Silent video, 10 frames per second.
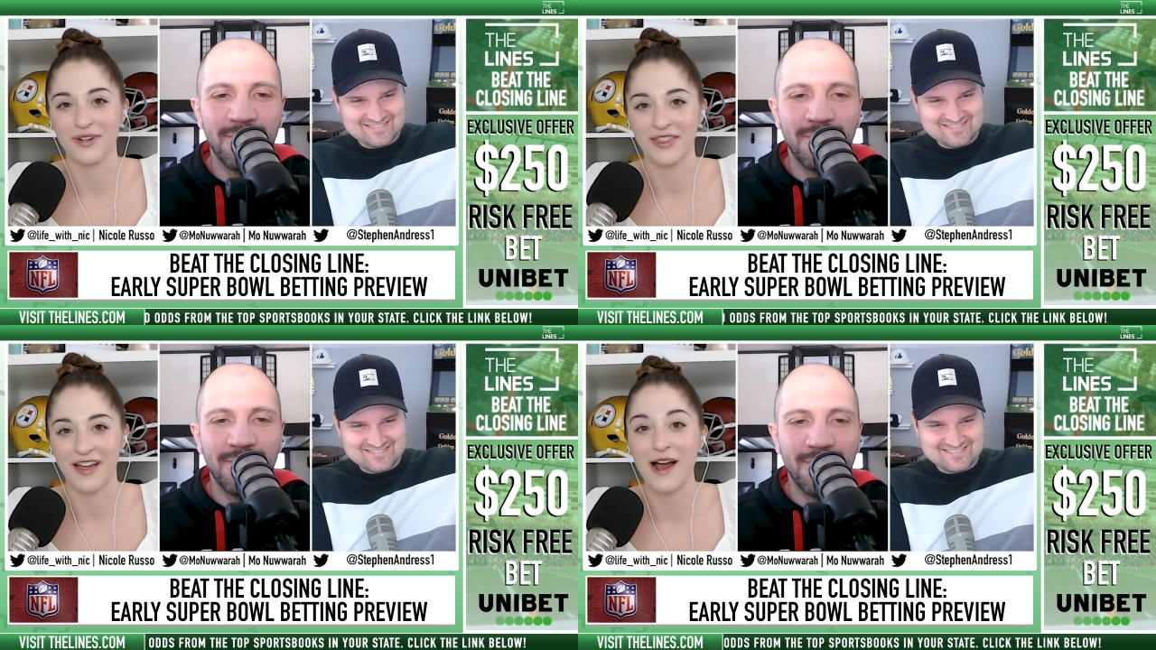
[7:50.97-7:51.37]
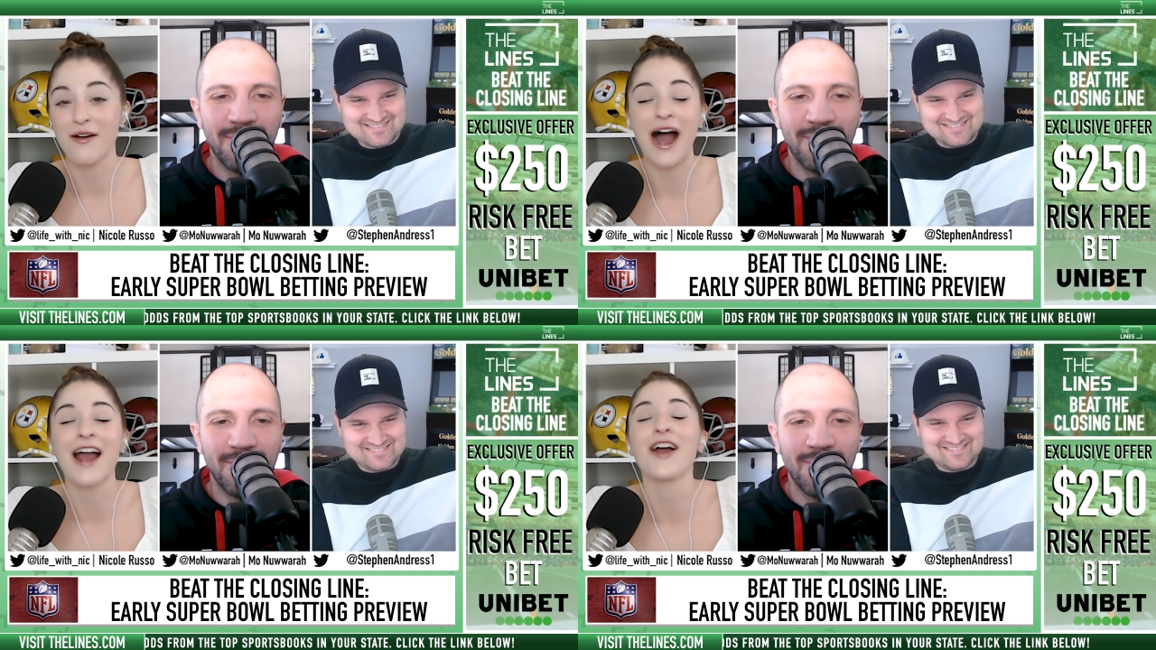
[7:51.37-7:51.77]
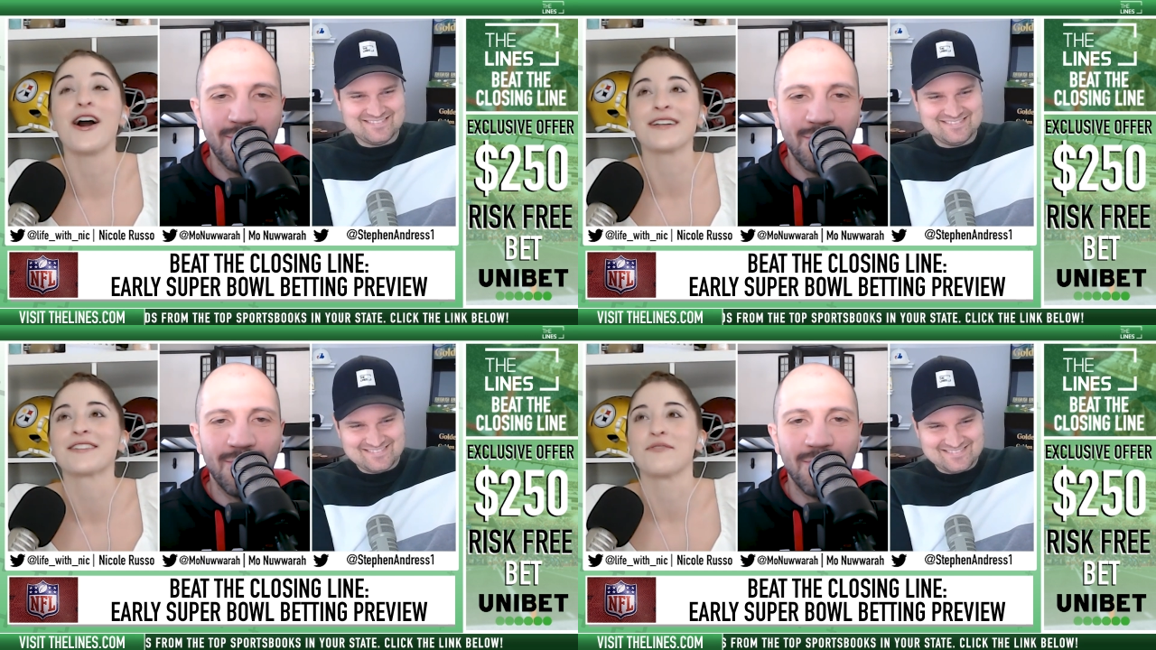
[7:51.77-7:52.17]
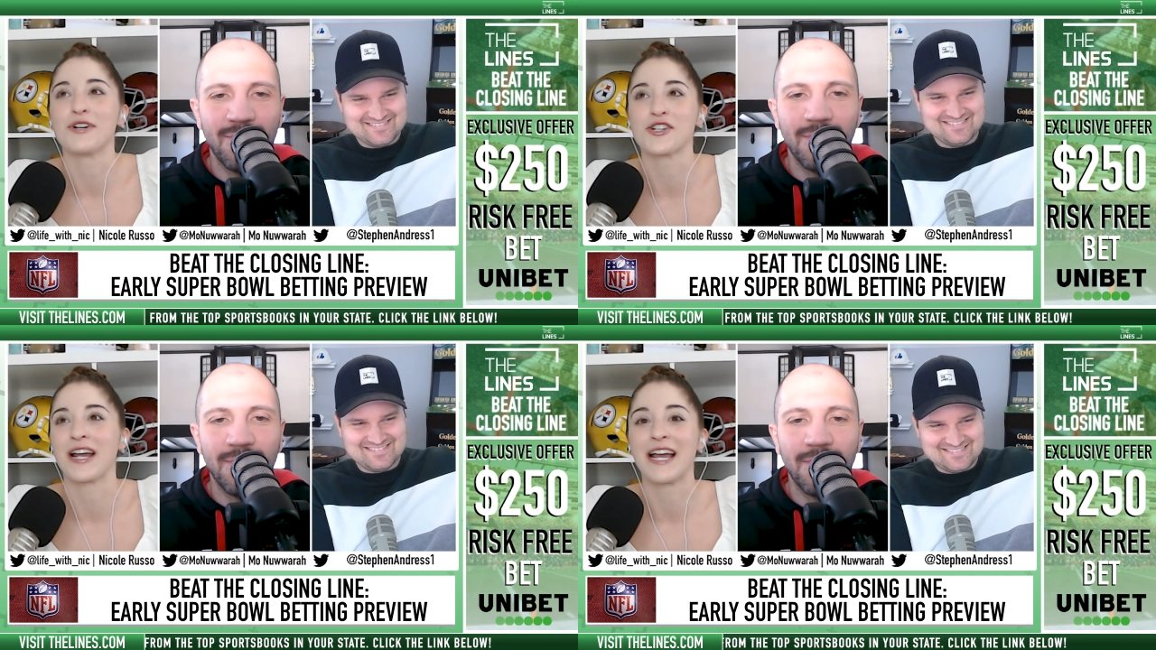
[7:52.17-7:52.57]
Speaker 1: with. I I honestly
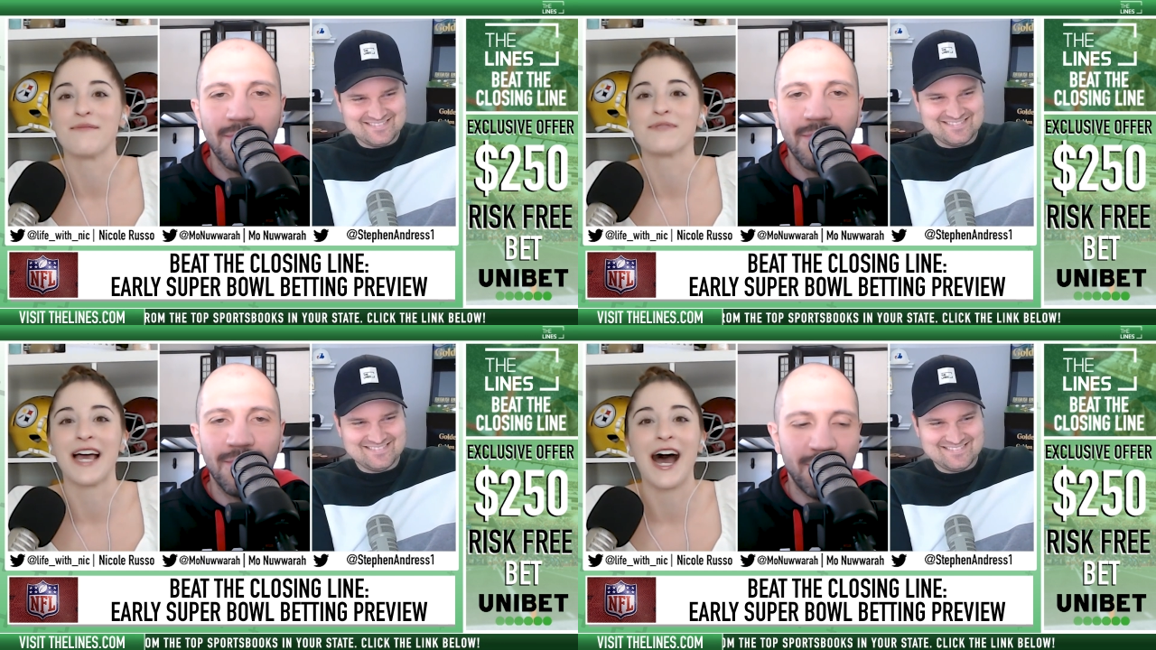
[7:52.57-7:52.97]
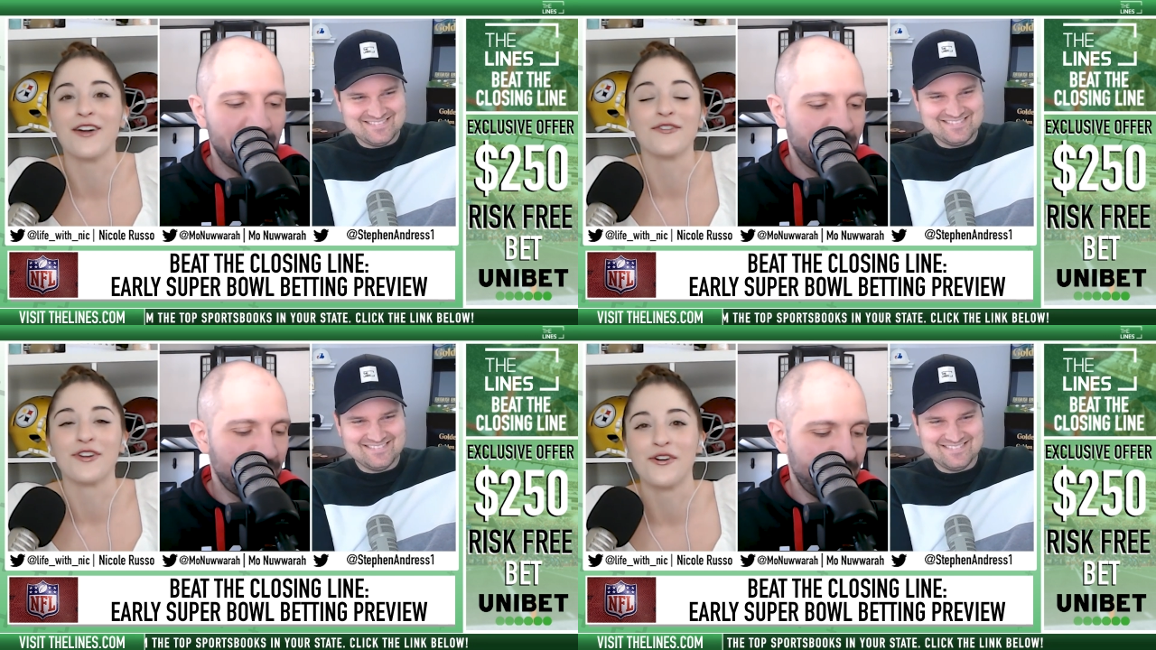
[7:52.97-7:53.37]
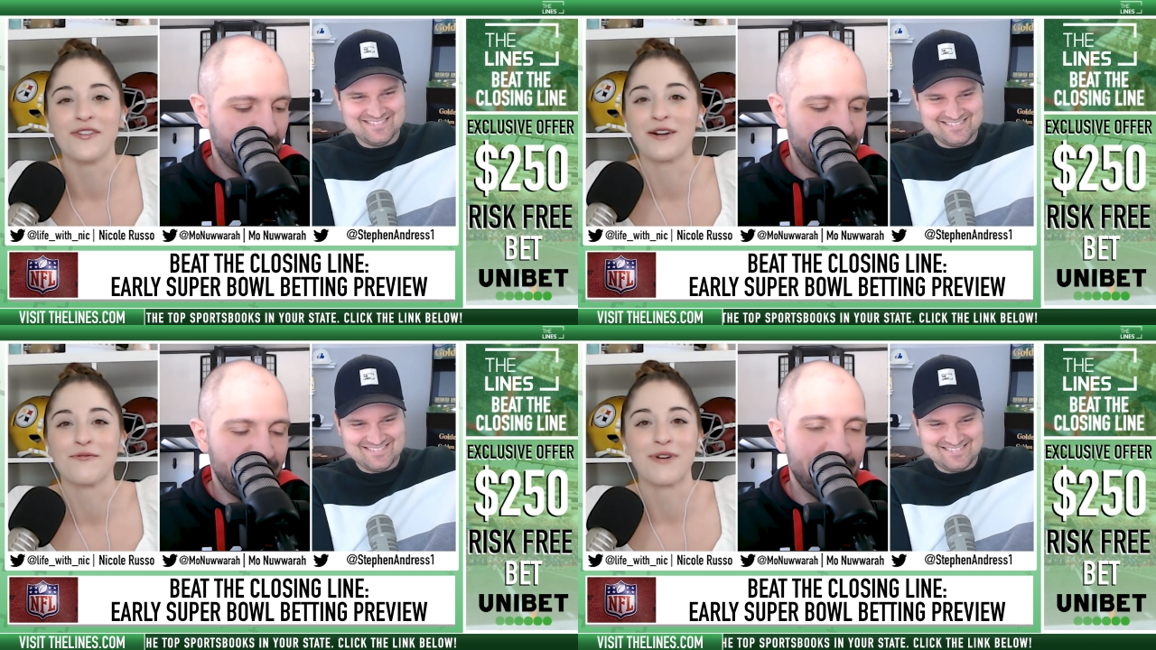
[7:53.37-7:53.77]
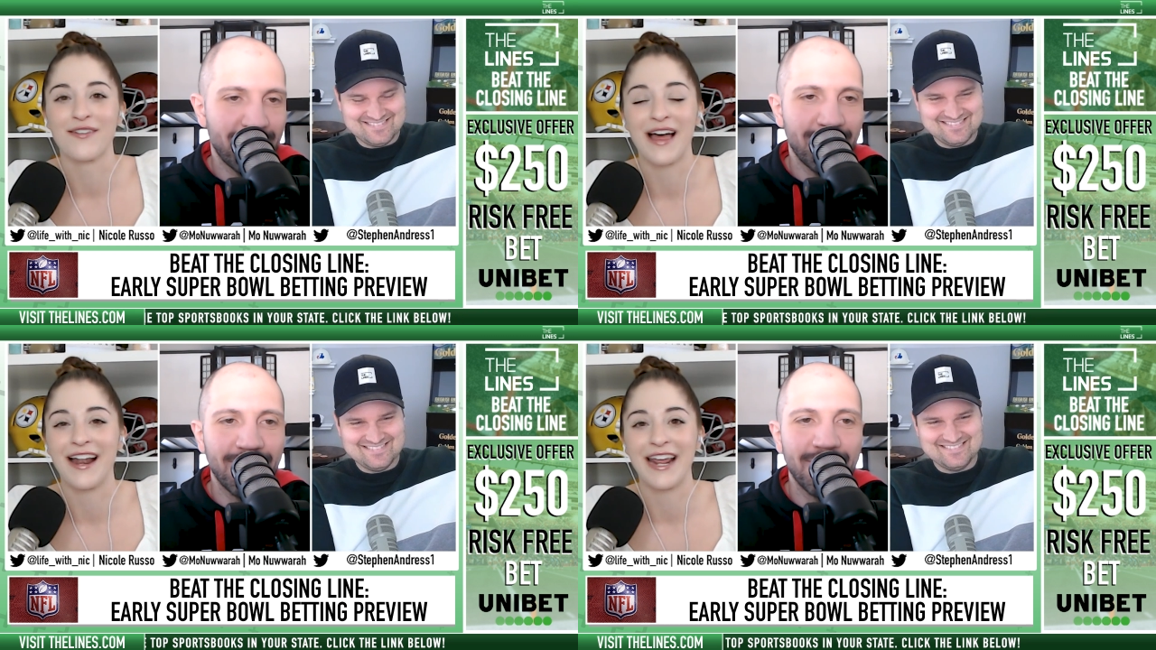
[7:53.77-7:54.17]
wish I kept it. I don't know like where
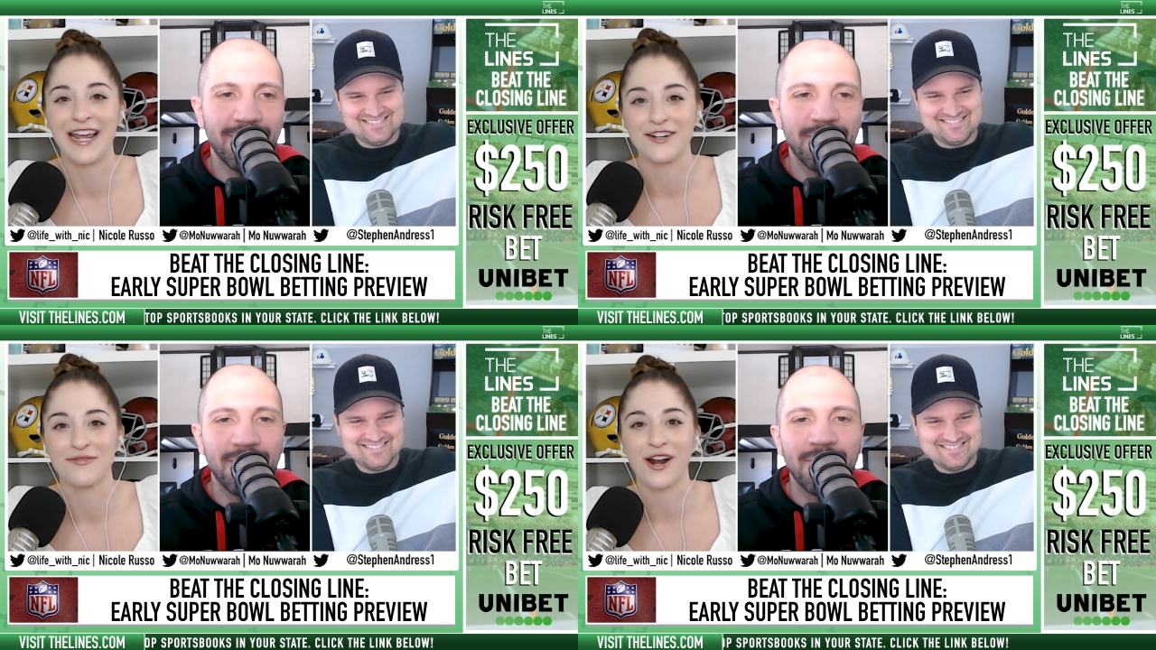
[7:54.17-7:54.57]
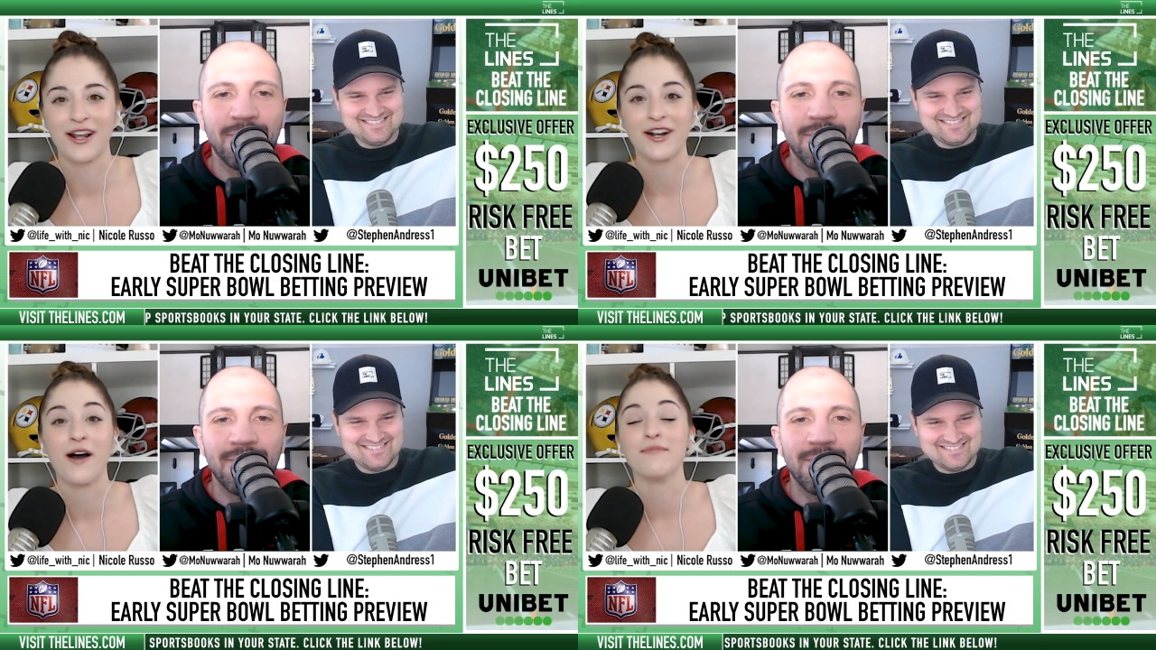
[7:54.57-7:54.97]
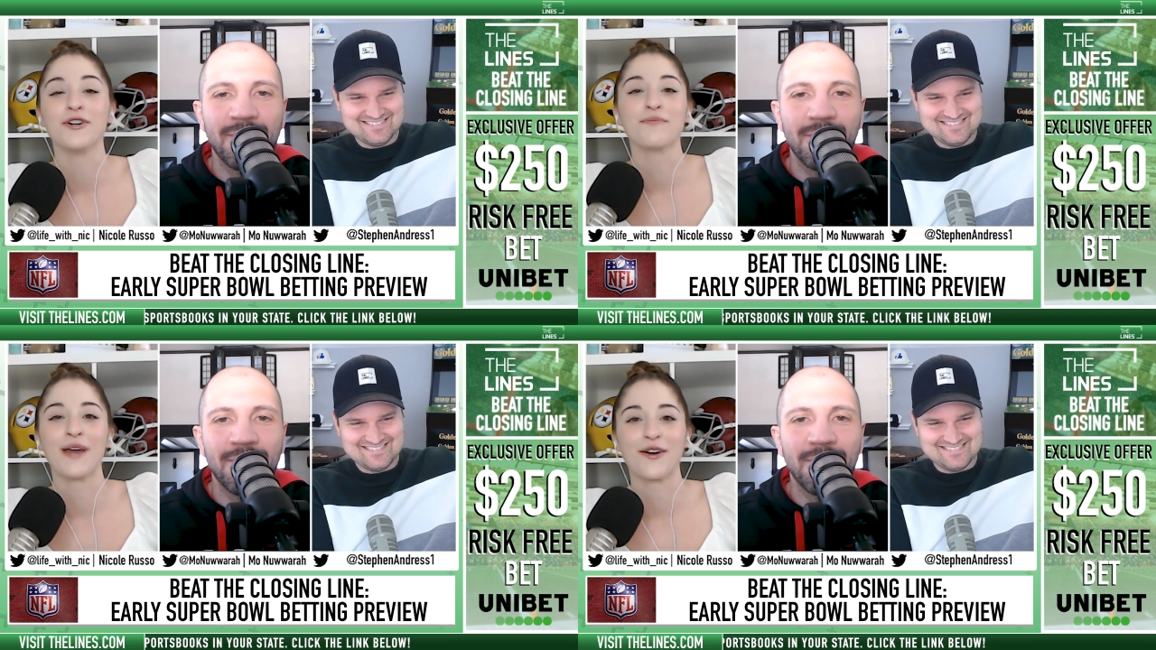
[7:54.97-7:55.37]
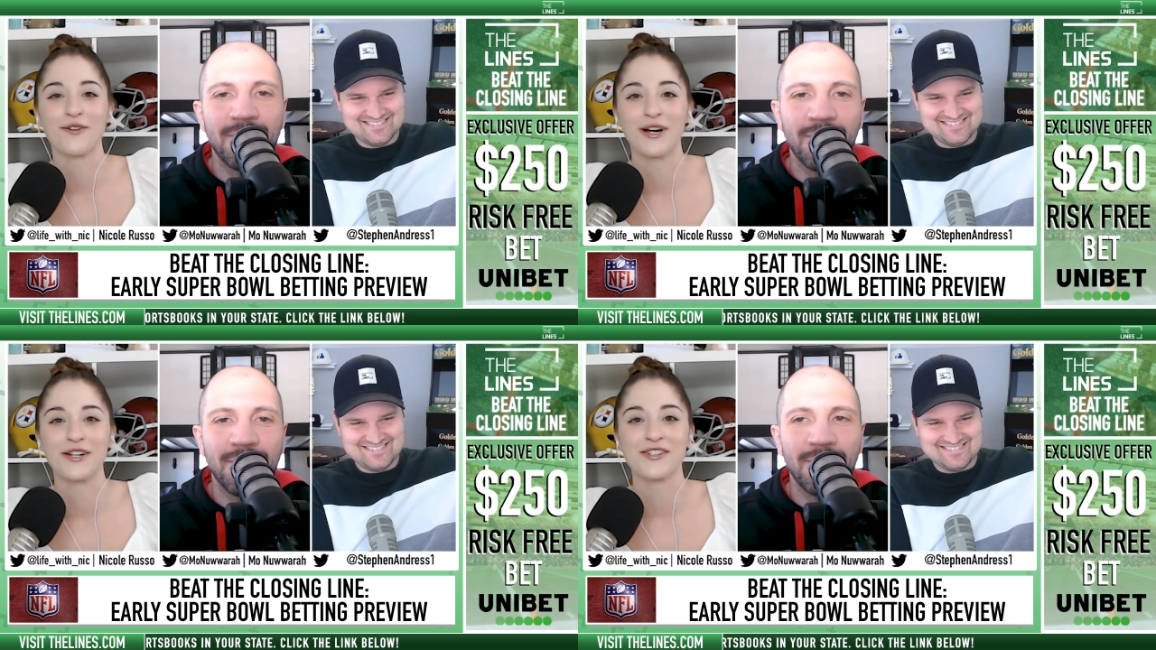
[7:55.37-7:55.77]
that Andy Roddick got milk banner
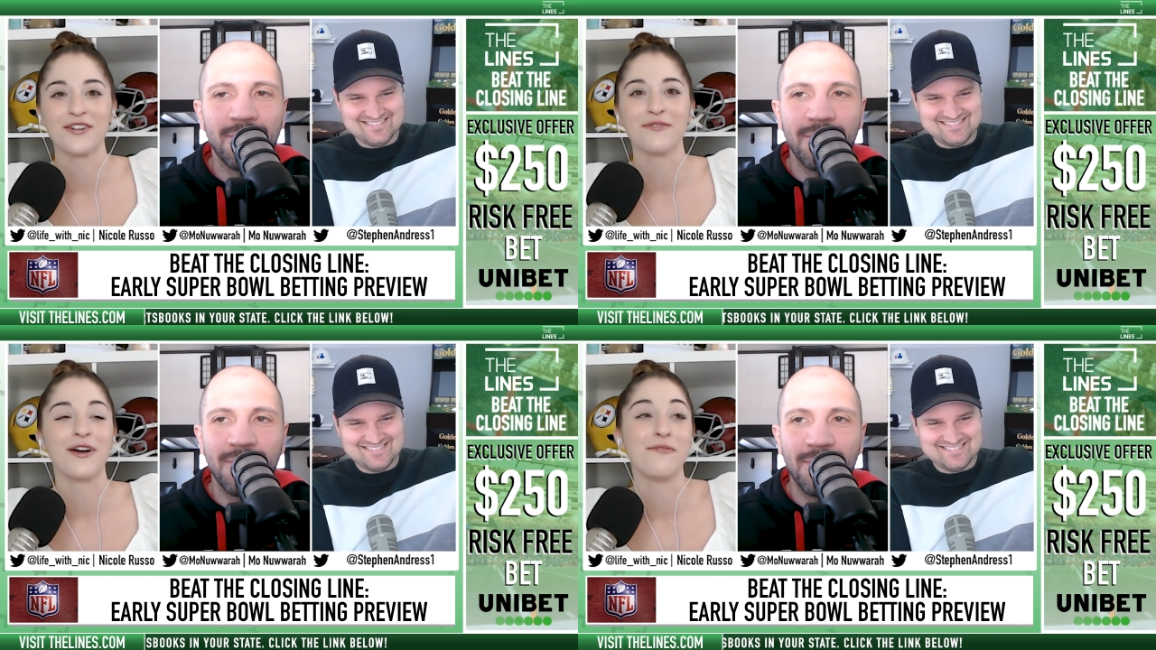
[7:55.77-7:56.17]
went to.